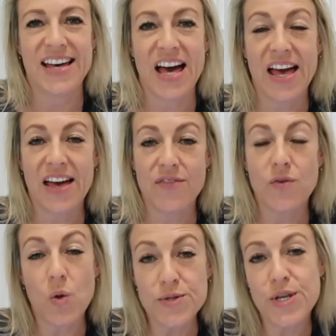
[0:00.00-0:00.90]
I
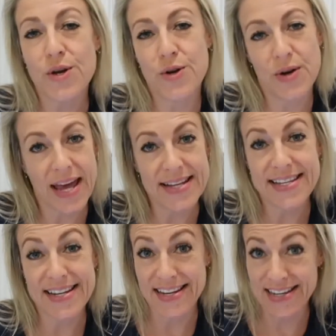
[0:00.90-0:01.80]
have also
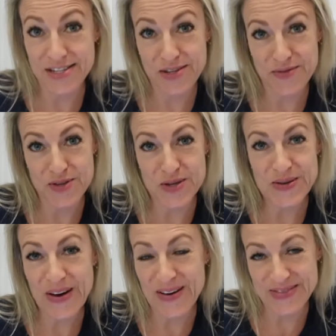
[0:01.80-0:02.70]
created a list for
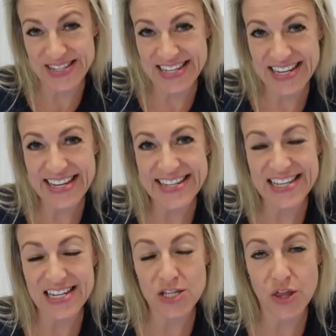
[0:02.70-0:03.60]
you, obviously. It's
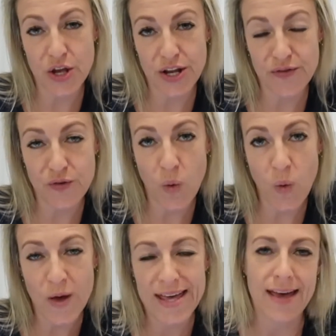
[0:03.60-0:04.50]
list
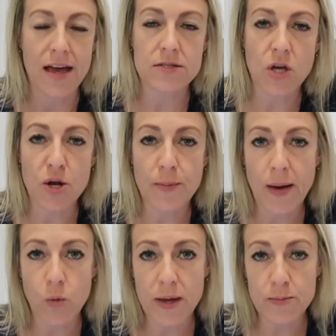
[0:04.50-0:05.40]
34. It's on my
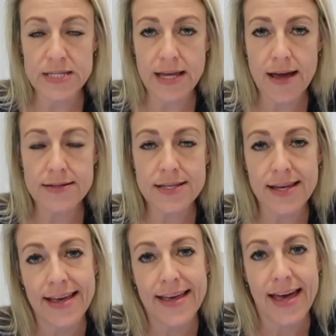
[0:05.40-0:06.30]
website
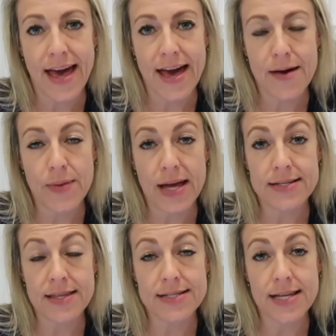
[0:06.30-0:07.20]

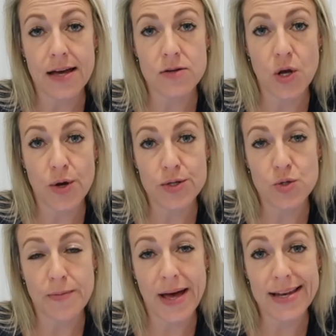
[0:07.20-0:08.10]
under the downloads
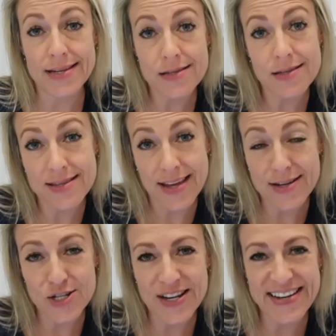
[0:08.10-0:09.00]
or my list
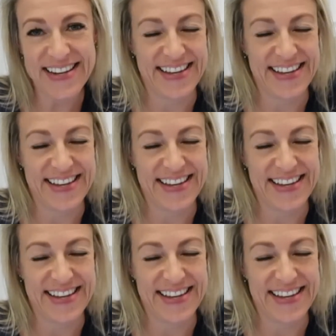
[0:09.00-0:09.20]
section.